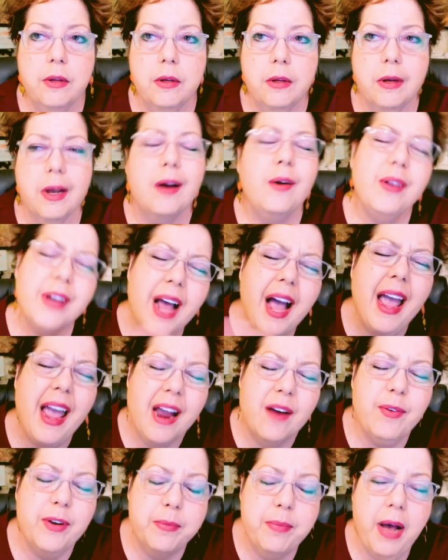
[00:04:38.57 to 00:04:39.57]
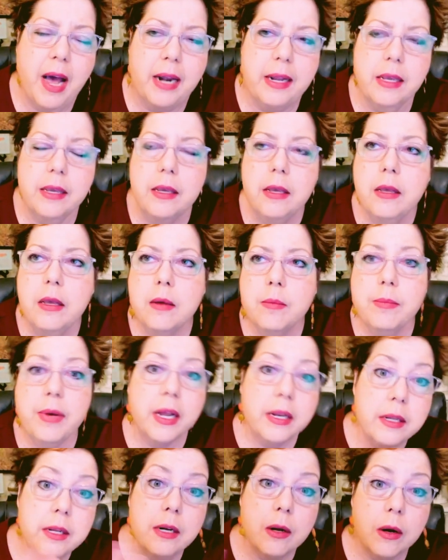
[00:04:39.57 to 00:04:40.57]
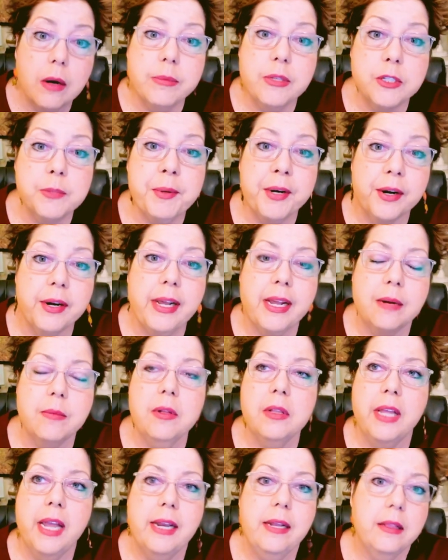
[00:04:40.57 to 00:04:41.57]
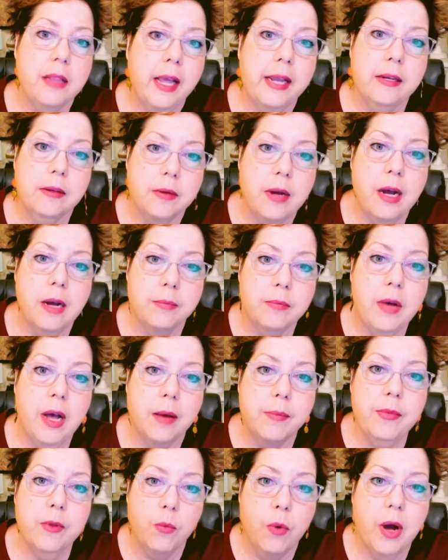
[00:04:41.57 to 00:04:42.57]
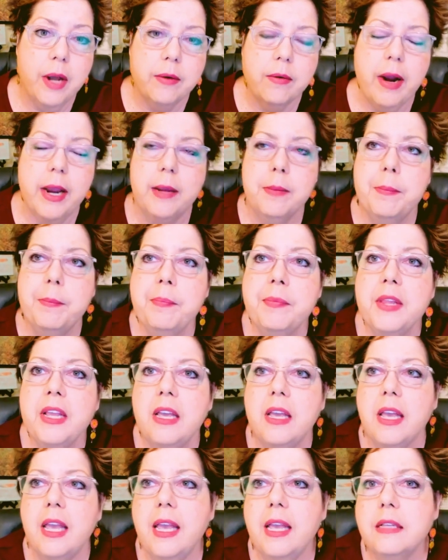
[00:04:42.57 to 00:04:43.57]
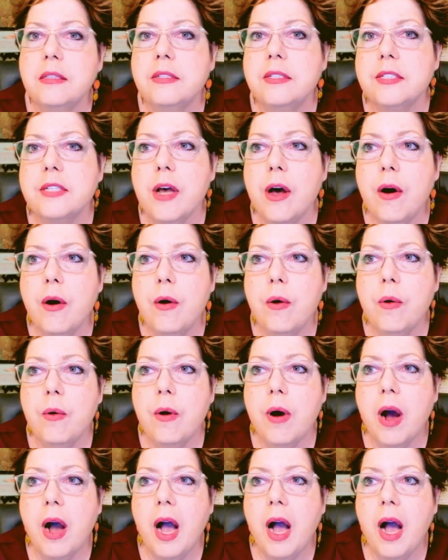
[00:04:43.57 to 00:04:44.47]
Well, not everybody, but I'm the spirit animal lady. Like I'm the one, right? And so